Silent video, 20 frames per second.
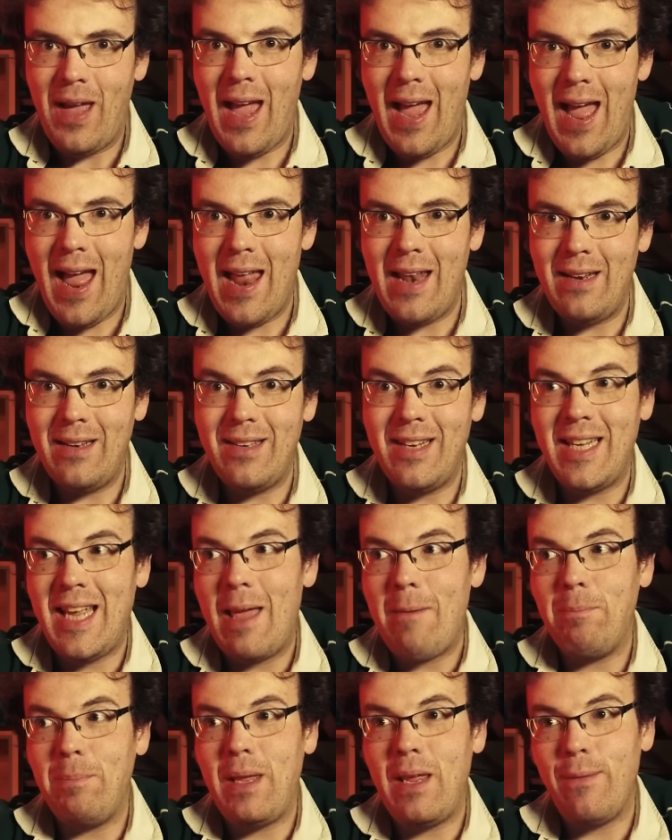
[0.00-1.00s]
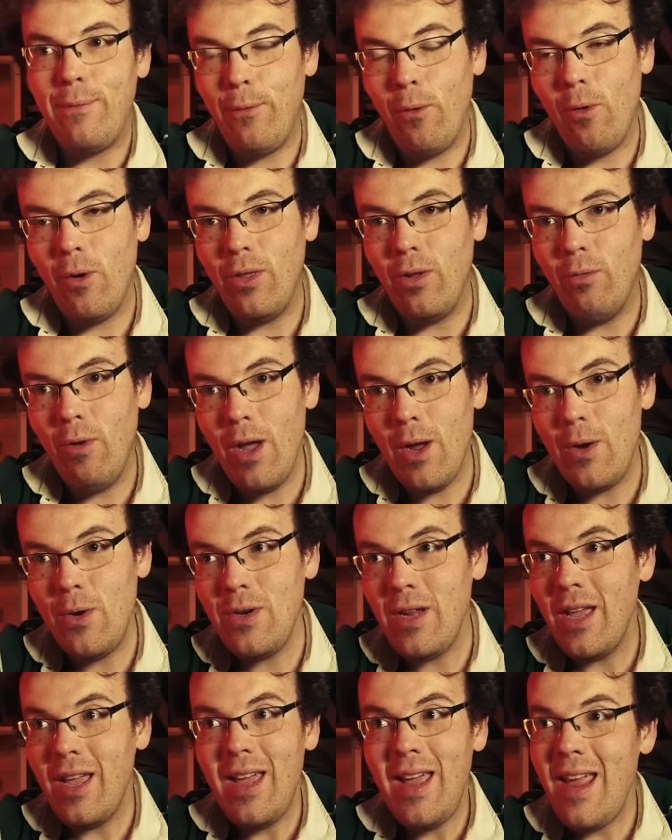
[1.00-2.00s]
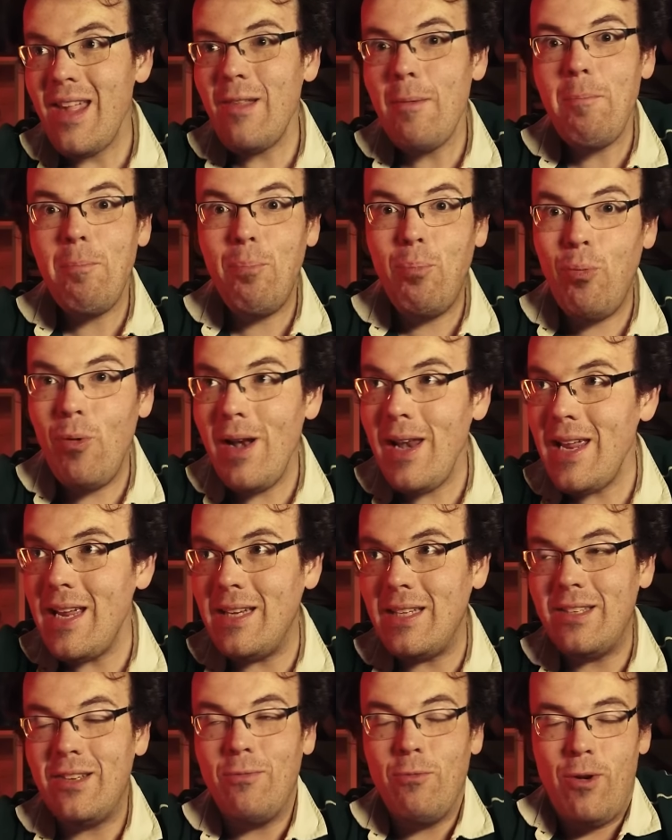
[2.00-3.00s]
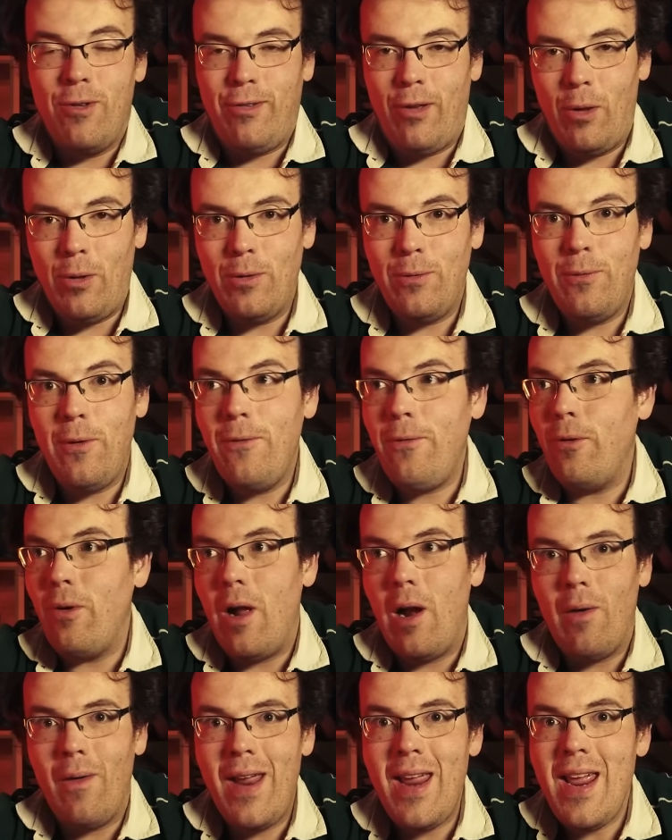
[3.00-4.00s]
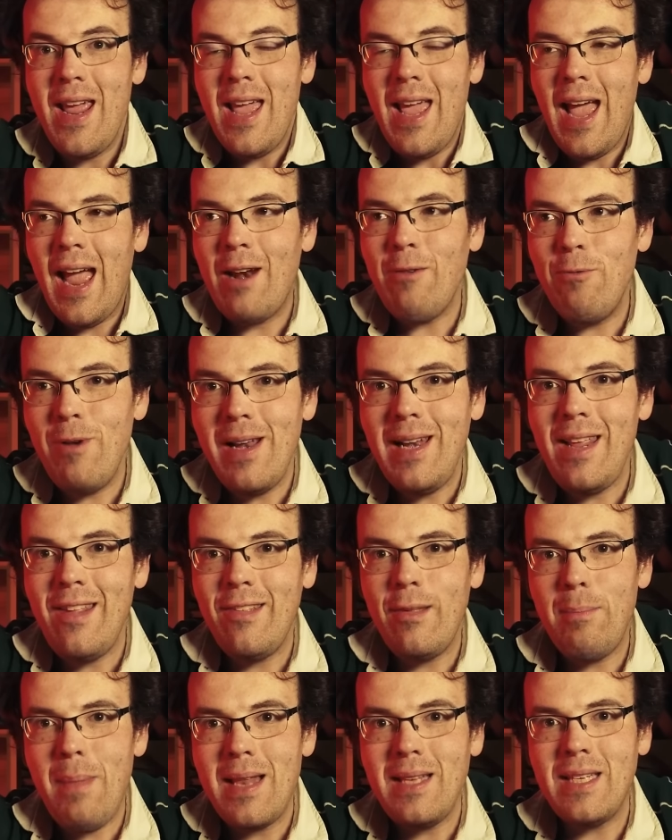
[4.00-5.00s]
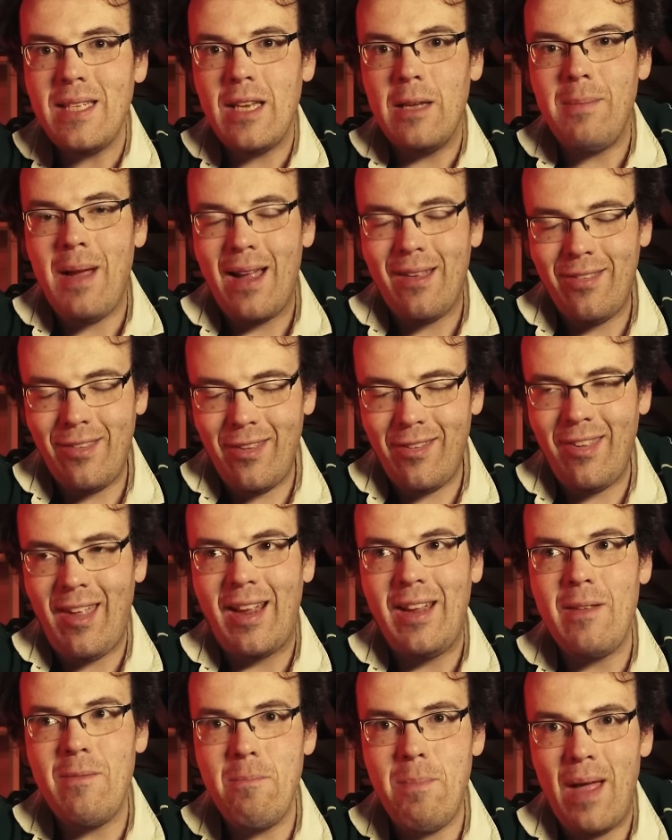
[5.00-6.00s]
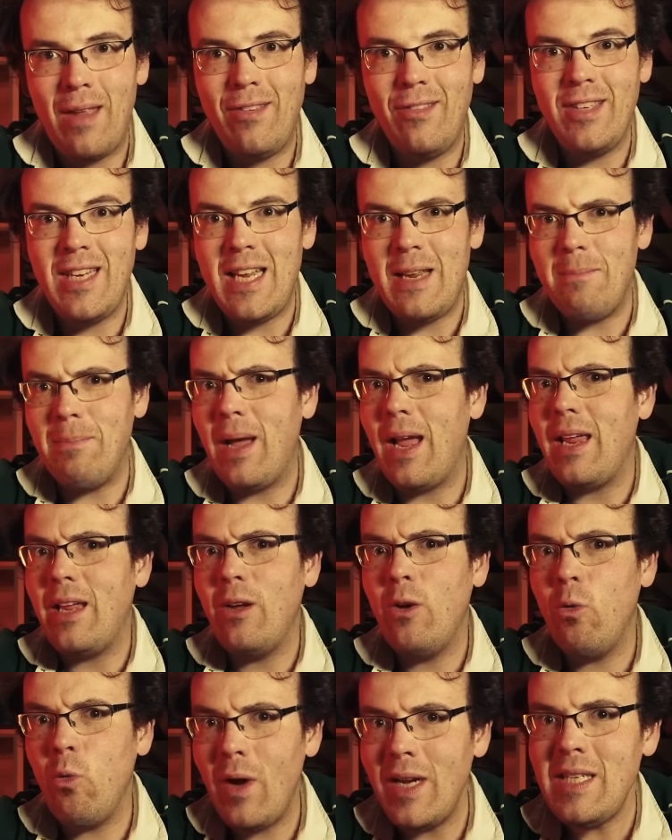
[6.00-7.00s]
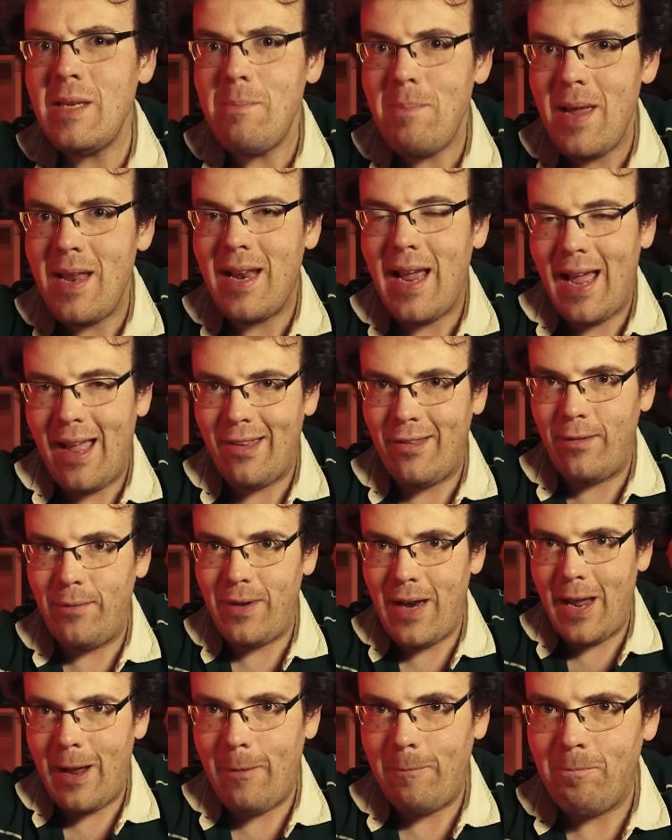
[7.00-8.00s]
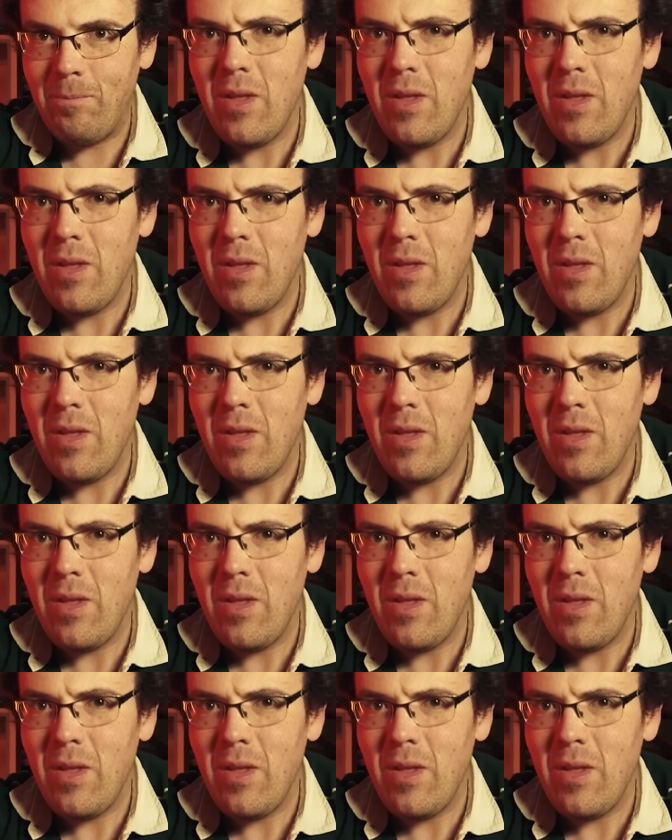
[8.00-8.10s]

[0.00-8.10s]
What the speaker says: And to get P4 on the road is a brilliant result for Ferrari and really cementing them as the second best team by quite a bit as of now.